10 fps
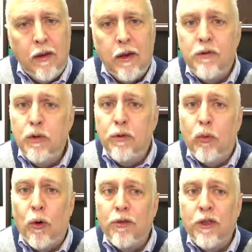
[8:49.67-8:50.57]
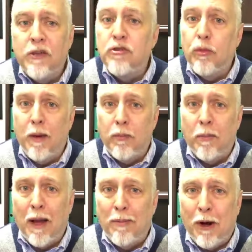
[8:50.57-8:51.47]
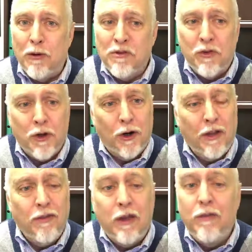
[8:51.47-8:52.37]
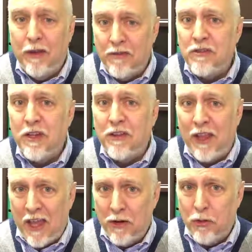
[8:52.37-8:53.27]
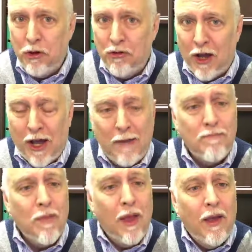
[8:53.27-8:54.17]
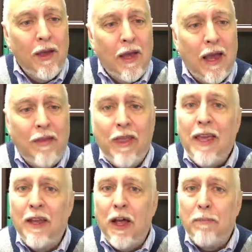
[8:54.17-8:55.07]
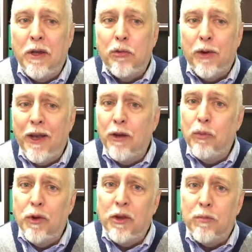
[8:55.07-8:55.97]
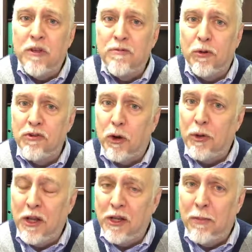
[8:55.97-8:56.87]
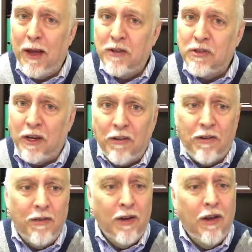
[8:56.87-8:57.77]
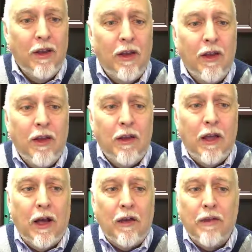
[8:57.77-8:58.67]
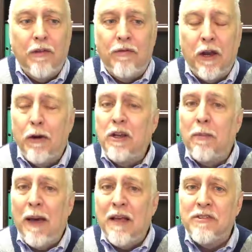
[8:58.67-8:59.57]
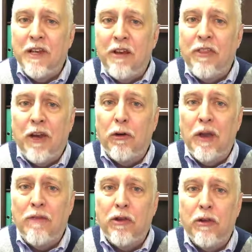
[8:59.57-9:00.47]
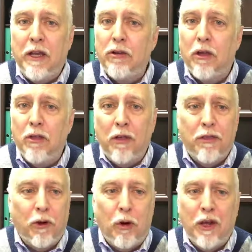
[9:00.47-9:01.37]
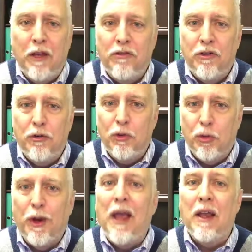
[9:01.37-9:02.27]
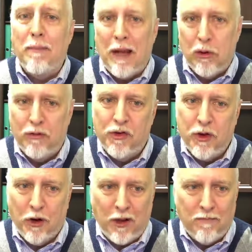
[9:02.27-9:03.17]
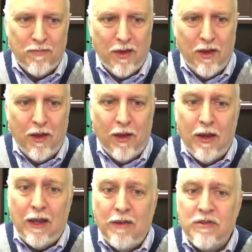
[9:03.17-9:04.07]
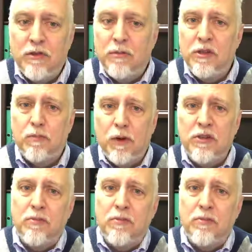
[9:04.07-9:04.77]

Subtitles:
Now, two important things to remember about powers of attorney. As I said, they end when you die, and they cannot be created when the principal is already incapacitated. If they are incapacitated, they don't have the legal authority to create a power of attorney. And this brings